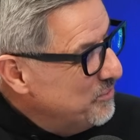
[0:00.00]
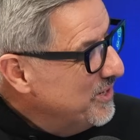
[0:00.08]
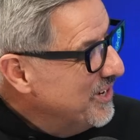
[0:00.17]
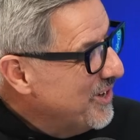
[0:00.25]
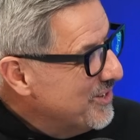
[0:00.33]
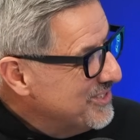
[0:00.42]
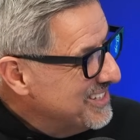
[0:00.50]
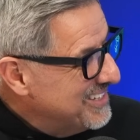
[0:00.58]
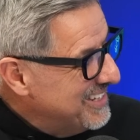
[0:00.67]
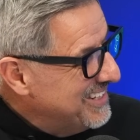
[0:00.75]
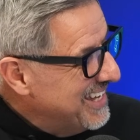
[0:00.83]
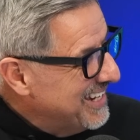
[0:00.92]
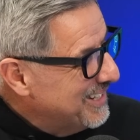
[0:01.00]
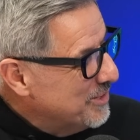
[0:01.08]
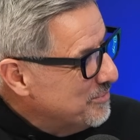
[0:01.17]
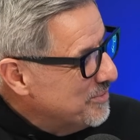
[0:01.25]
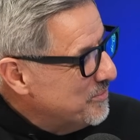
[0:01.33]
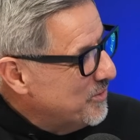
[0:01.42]
If we all just did that a
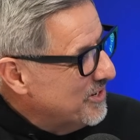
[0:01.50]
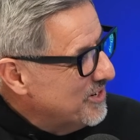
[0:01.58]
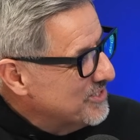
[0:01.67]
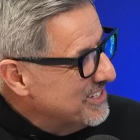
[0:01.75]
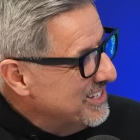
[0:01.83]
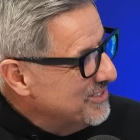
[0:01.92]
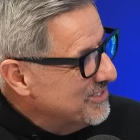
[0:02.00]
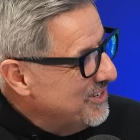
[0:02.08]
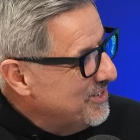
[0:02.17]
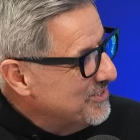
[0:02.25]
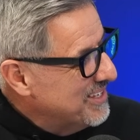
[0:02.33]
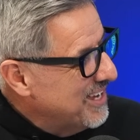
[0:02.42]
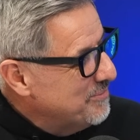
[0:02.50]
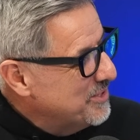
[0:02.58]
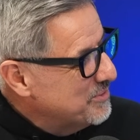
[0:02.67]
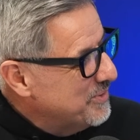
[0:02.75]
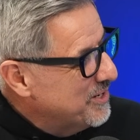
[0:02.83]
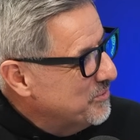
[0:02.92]
little bit more in our sales calls, how
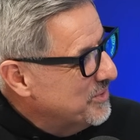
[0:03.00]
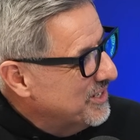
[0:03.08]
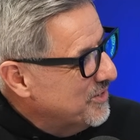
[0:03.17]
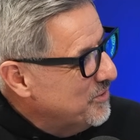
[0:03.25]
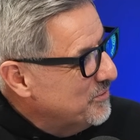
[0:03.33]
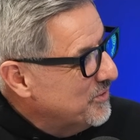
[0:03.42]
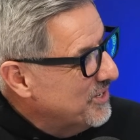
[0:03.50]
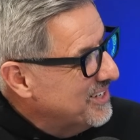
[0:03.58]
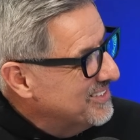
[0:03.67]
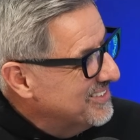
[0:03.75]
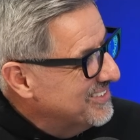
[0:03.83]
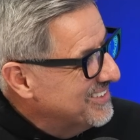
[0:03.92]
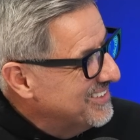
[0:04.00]
much better would it go for us?